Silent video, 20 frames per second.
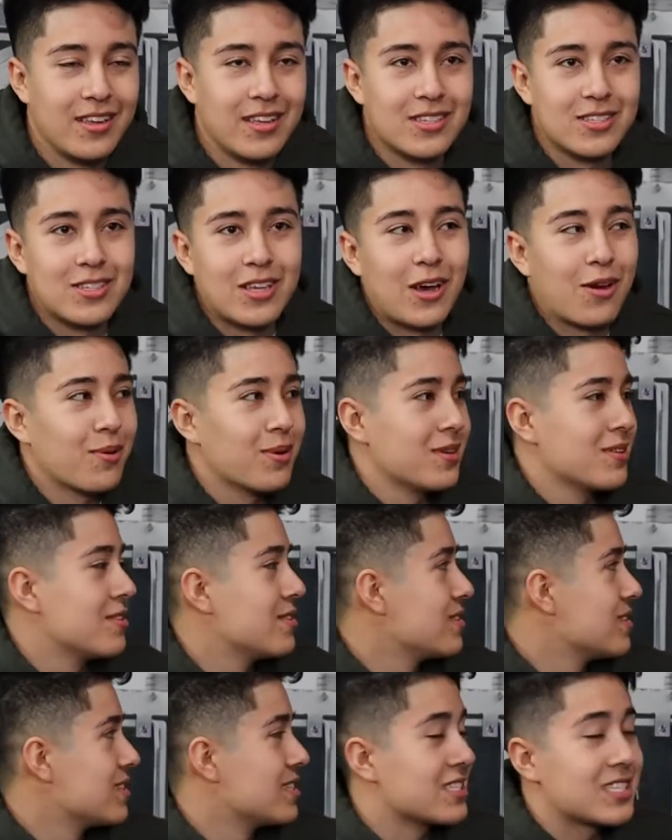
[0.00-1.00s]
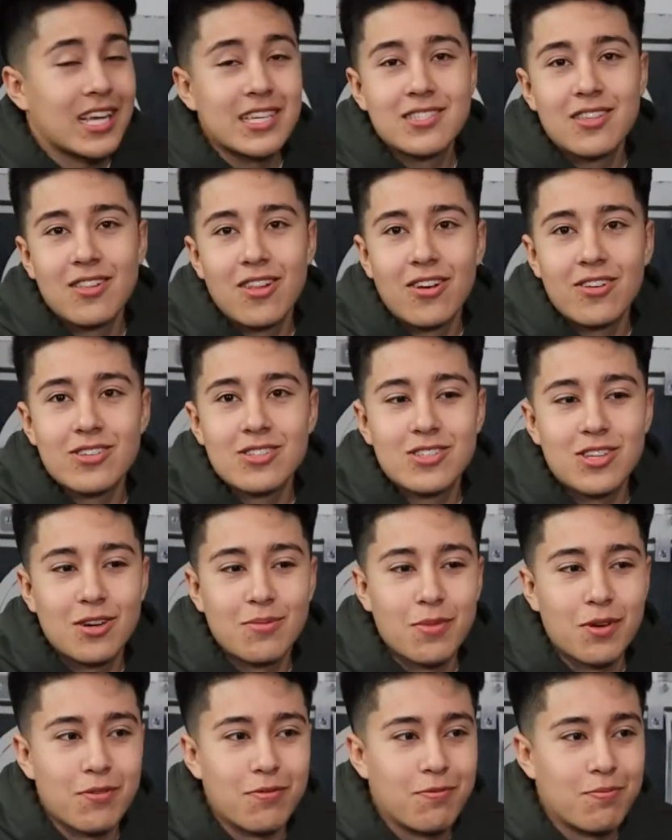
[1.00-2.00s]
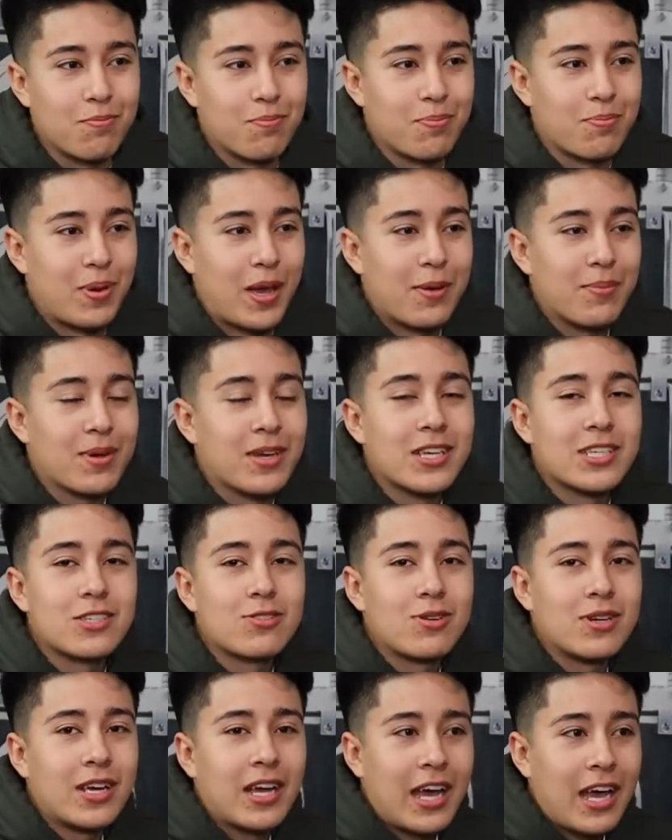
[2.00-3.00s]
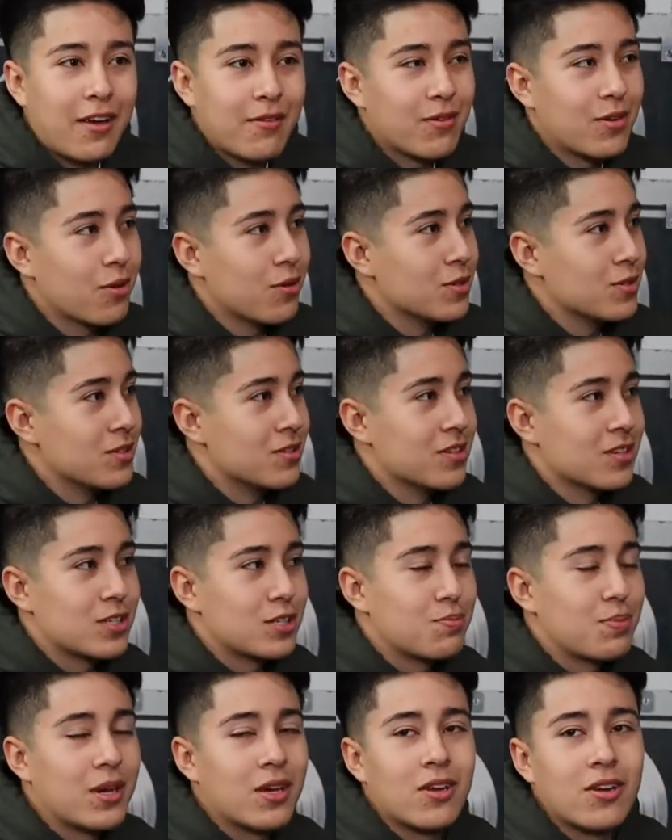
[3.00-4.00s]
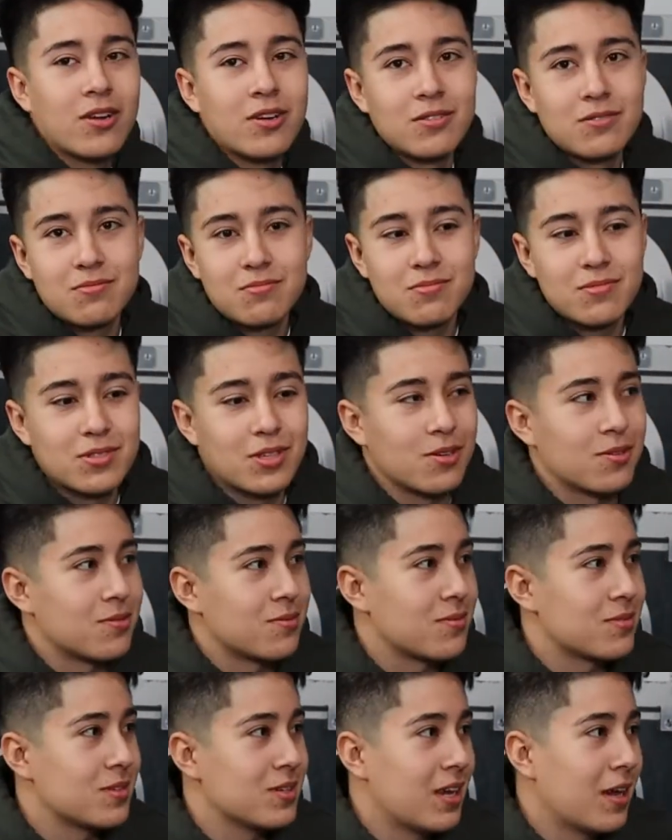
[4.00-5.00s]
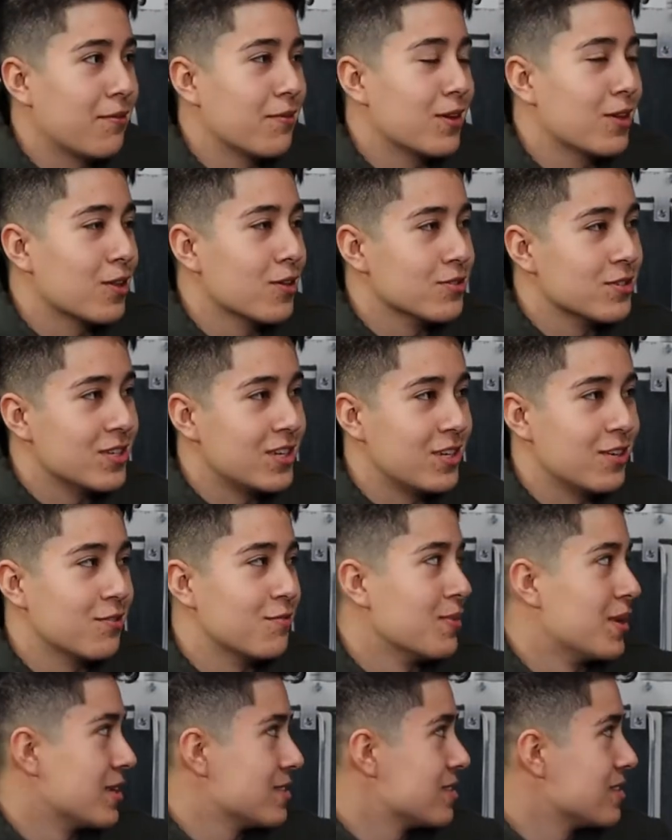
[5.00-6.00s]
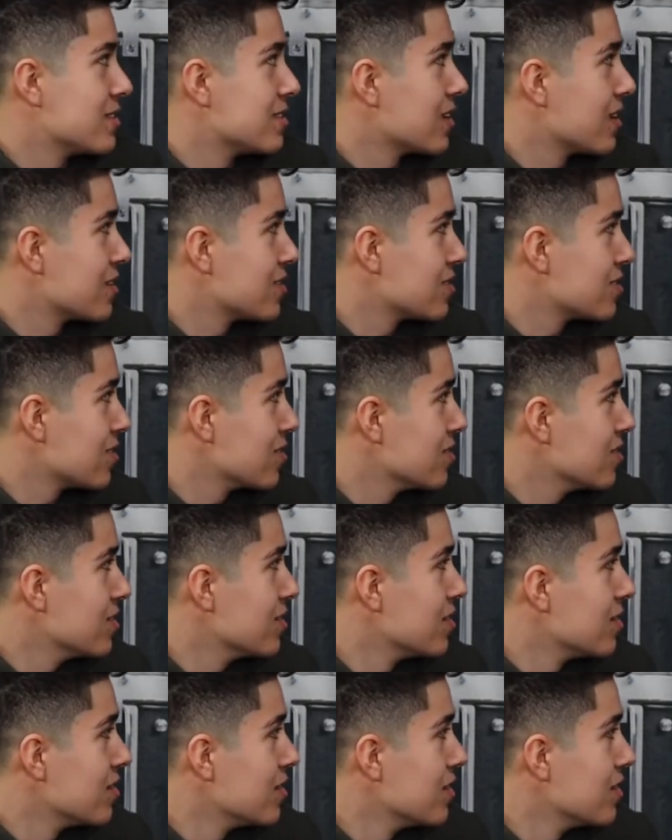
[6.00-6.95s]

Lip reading: So that way, since that's the longest term of payment history you have, it always looks better. So yeah, I haven't closed any of mine since I started.